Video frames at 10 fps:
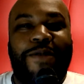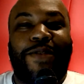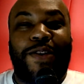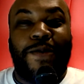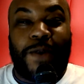
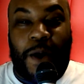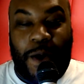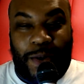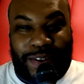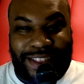you
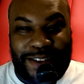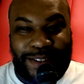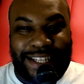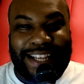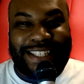wrong. Those
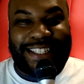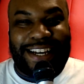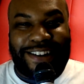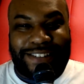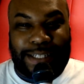
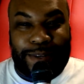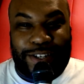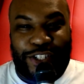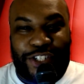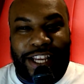naysayers, I'm going to
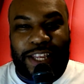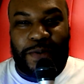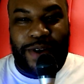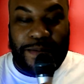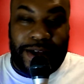shut you
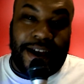up.